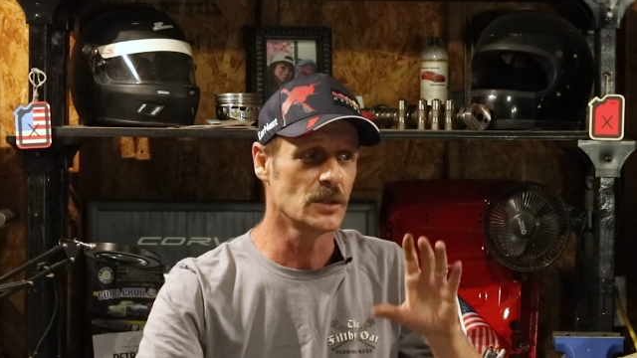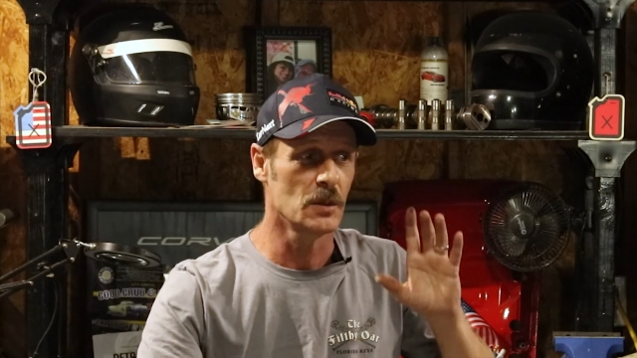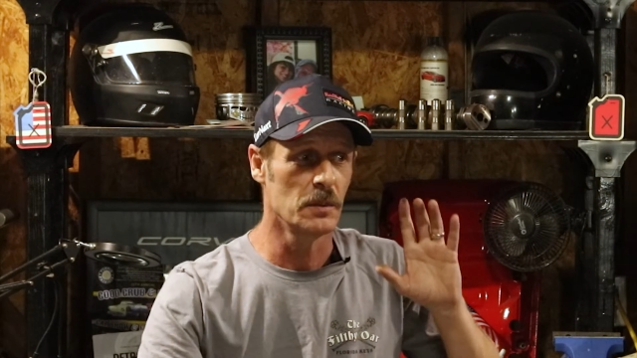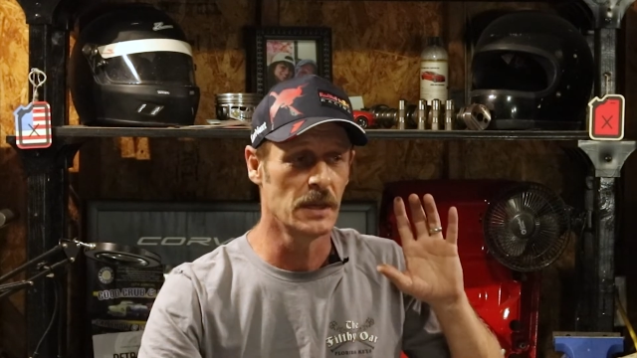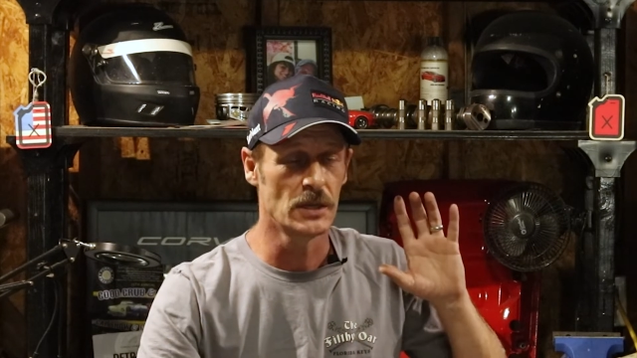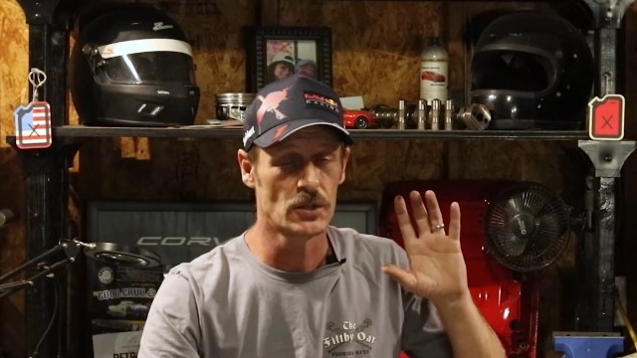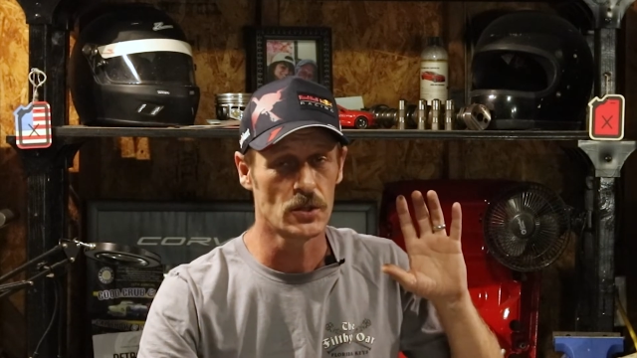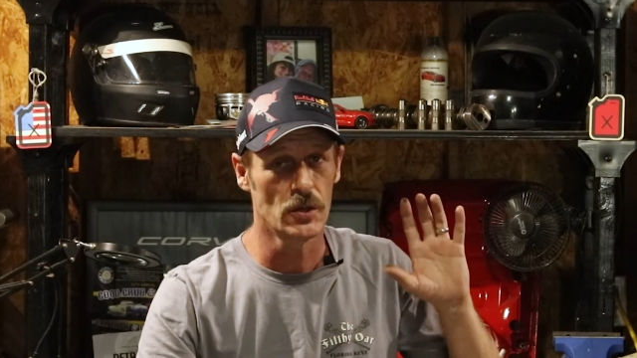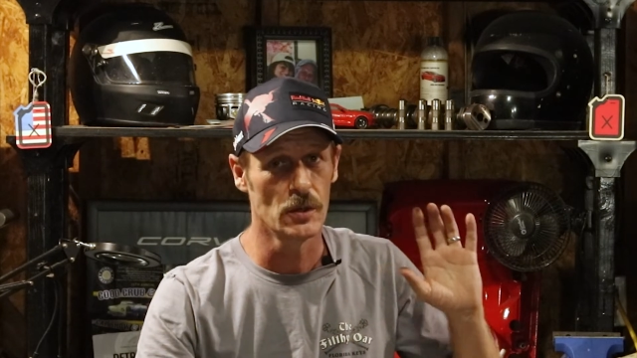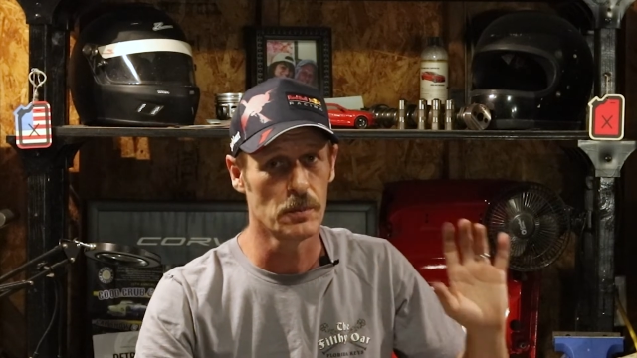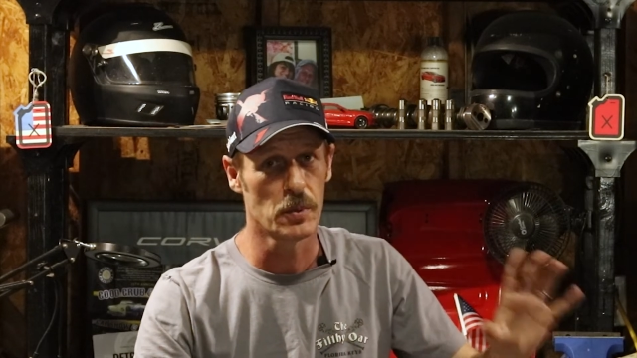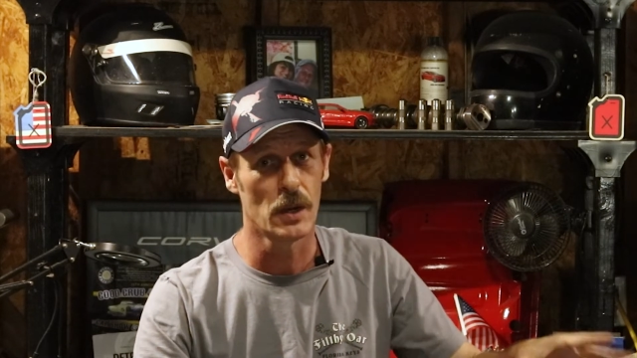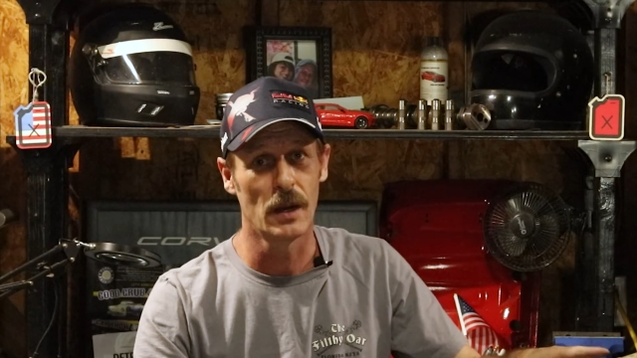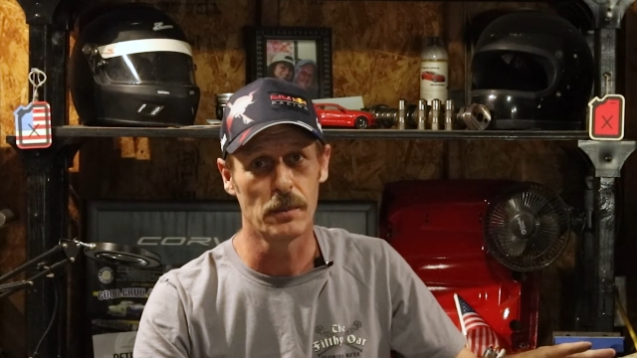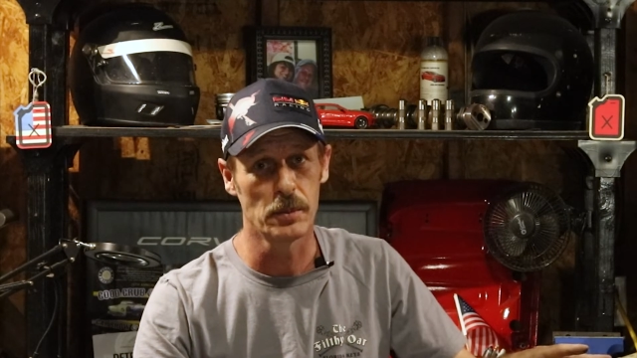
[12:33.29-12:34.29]
So make sure you're
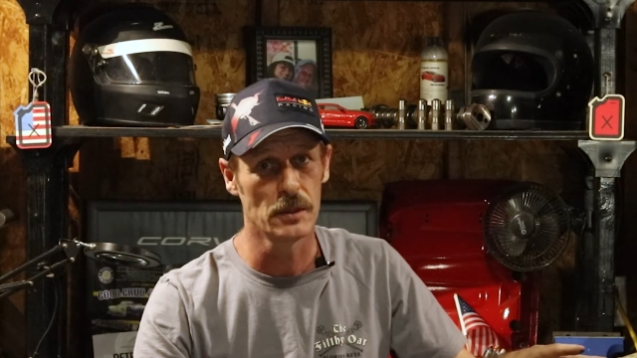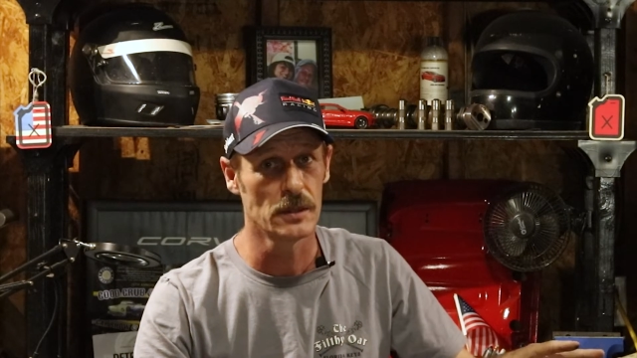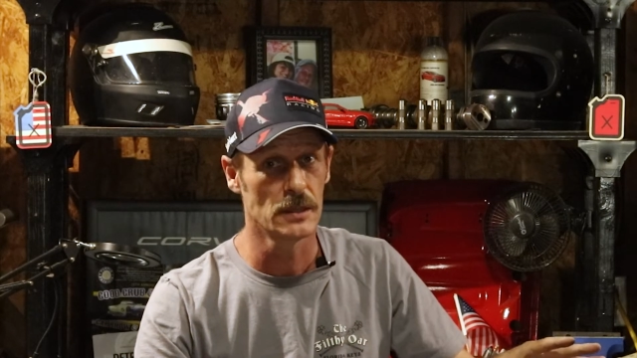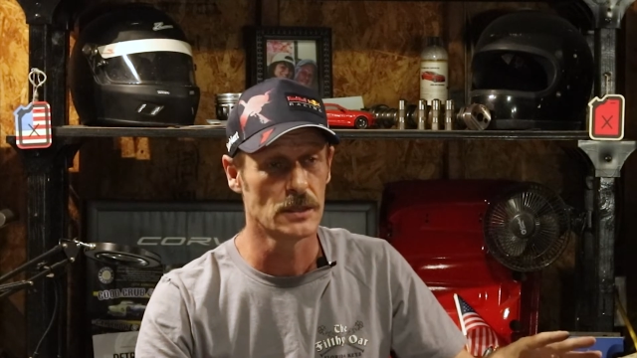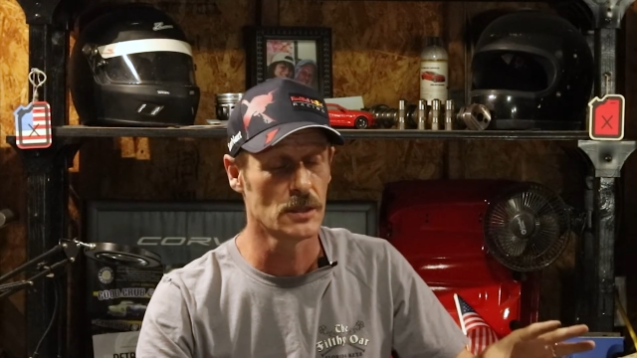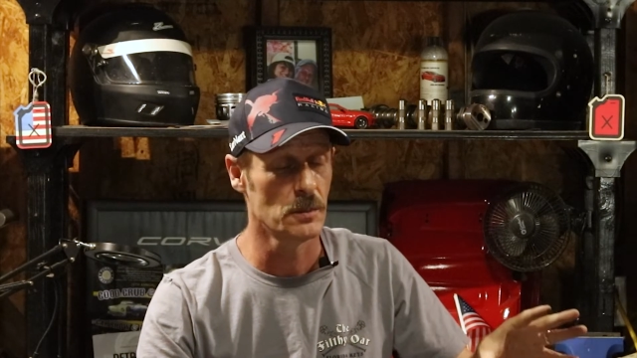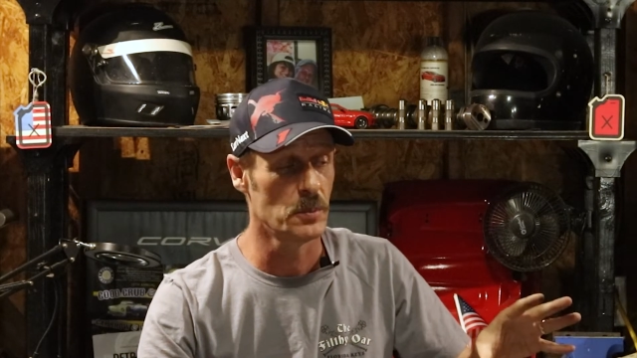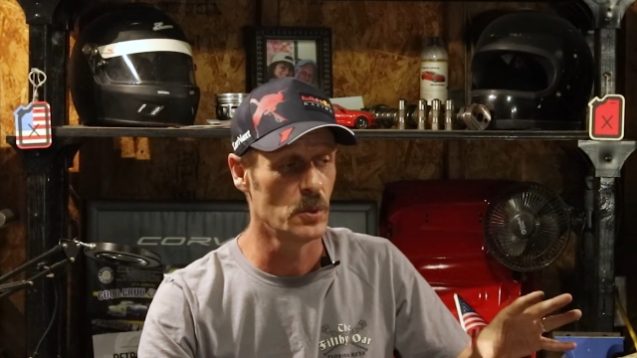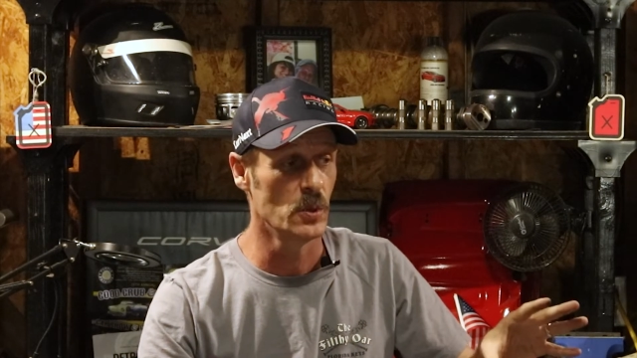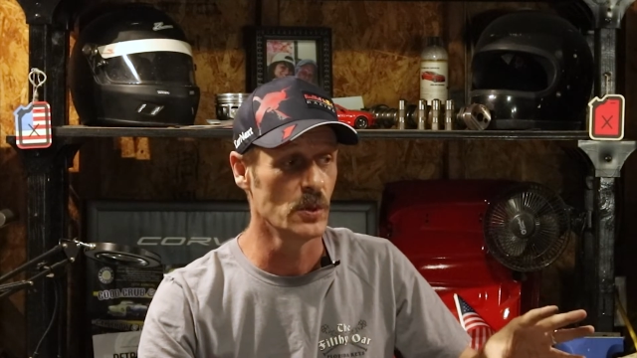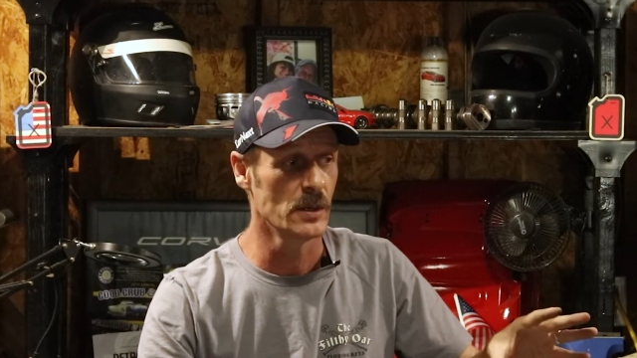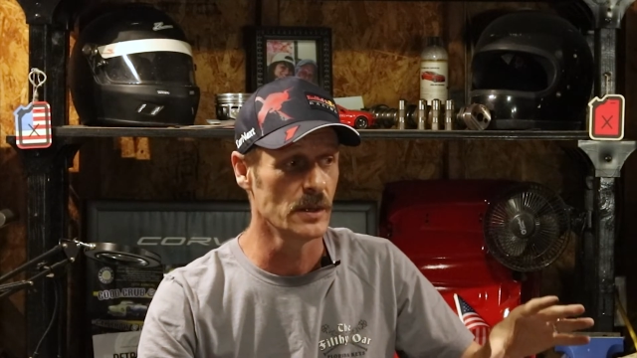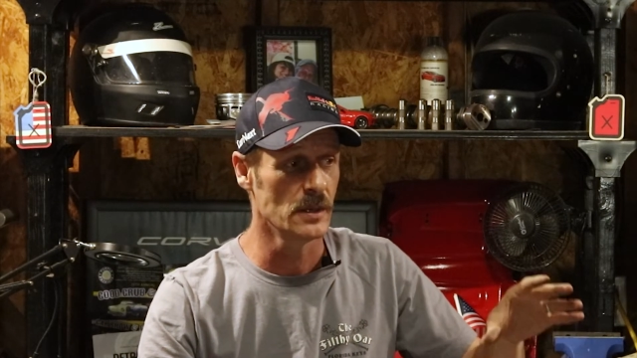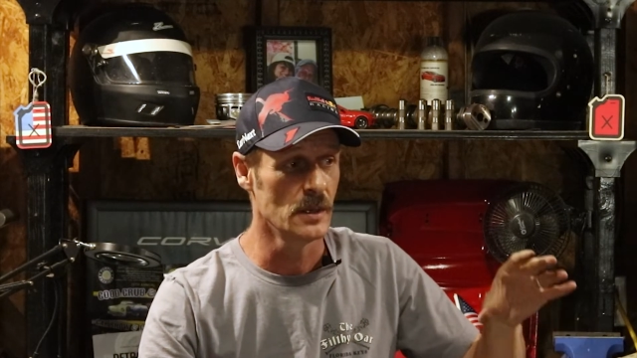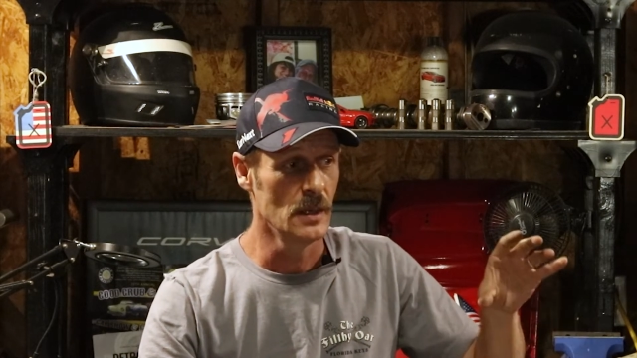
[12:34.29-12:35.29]
properly
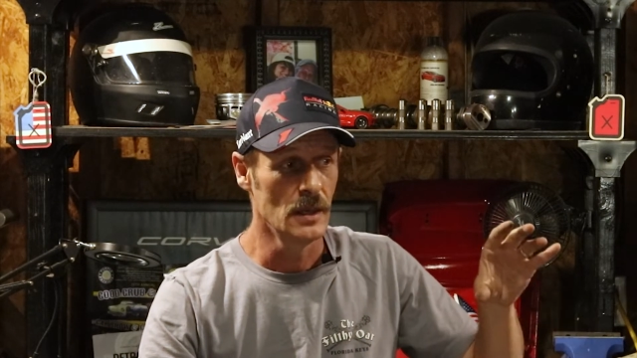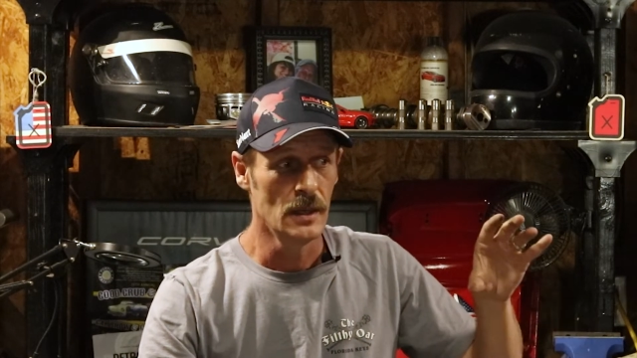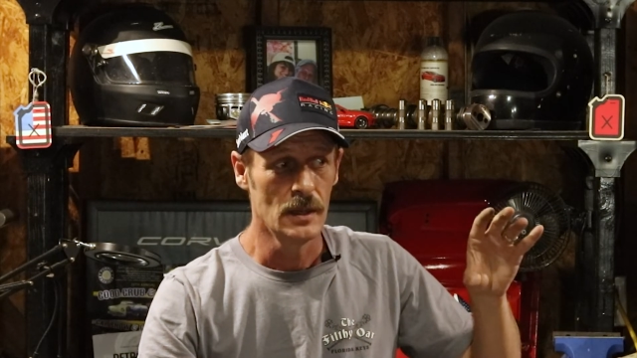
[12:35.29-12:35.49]
supported.